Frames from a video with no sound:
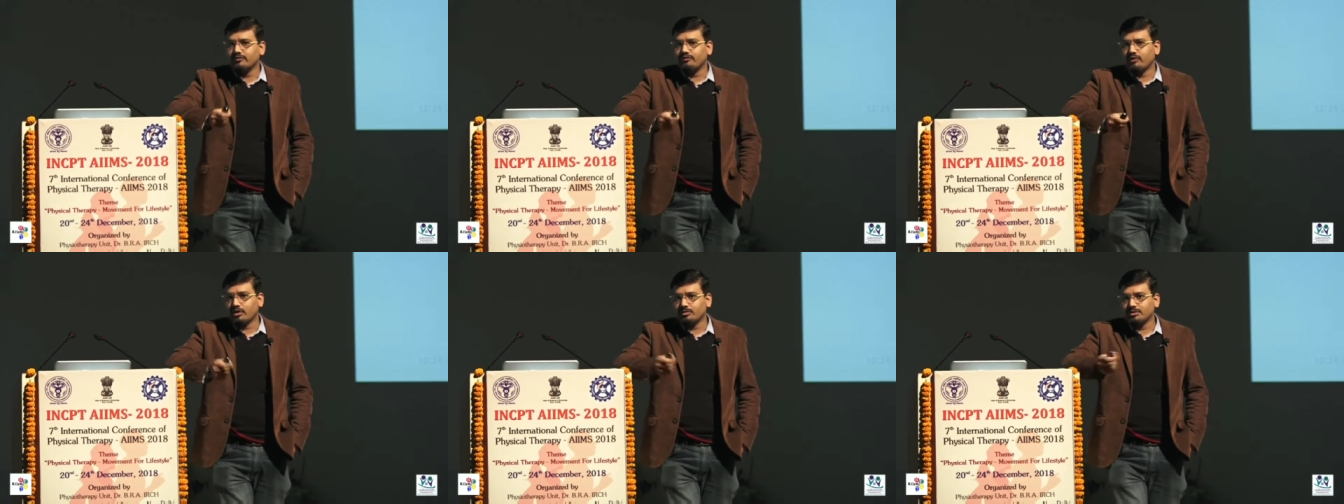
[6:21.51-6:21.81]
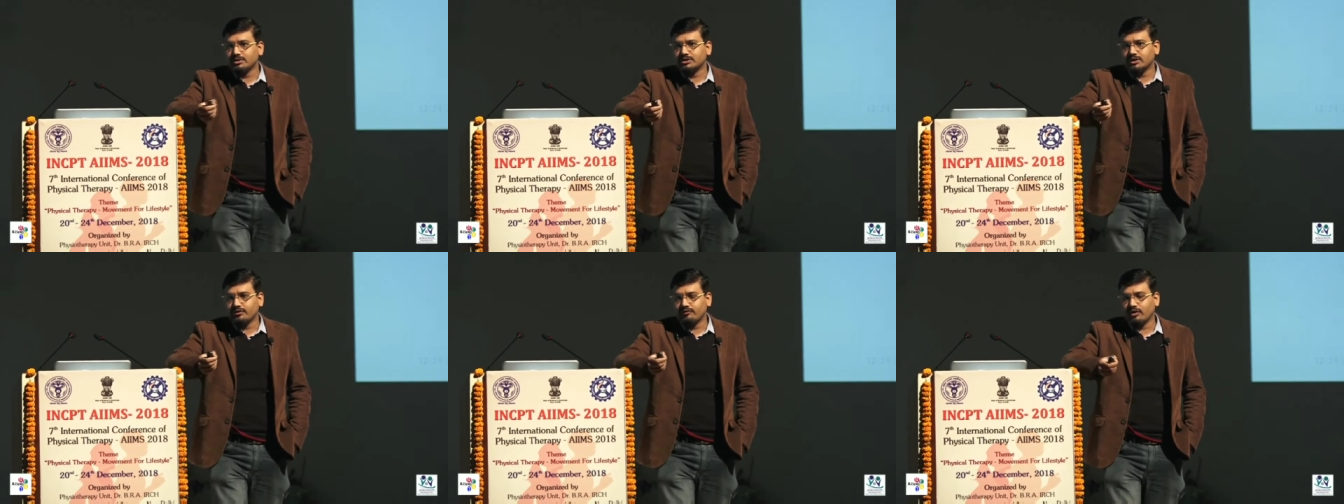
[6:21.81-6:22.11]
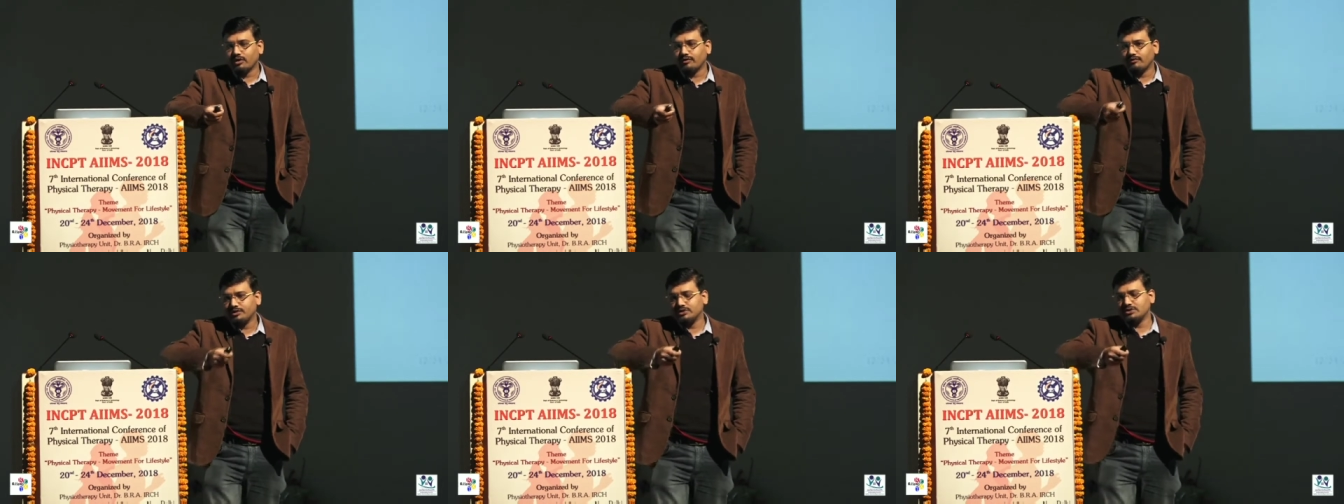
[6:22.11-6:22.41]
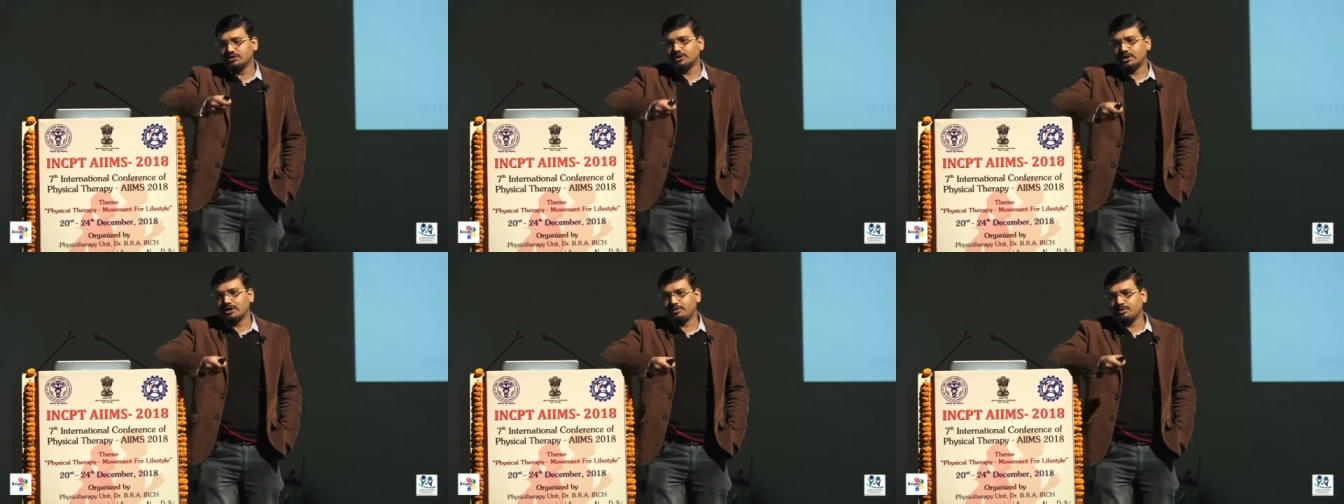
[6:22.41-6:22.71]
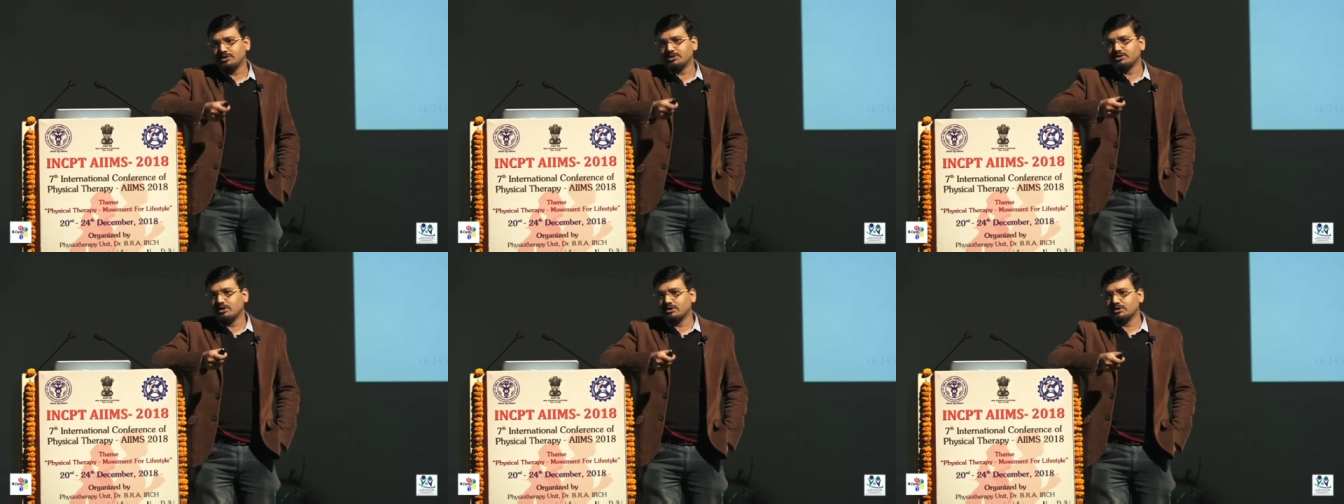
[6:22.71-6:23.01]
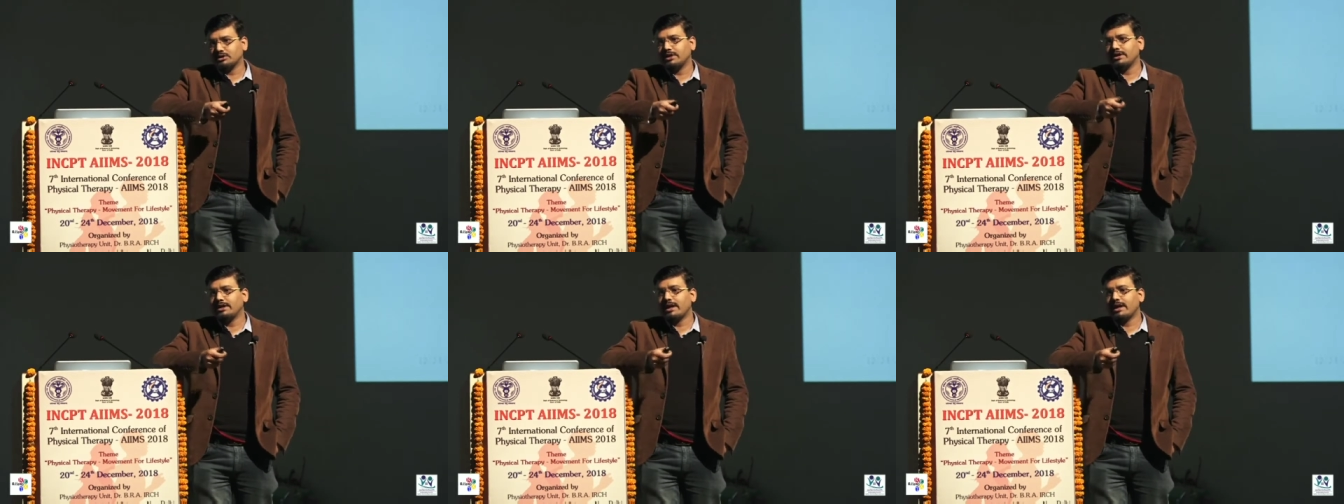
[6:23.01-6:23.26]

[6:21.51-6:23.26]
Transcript: information for physiotherapist or the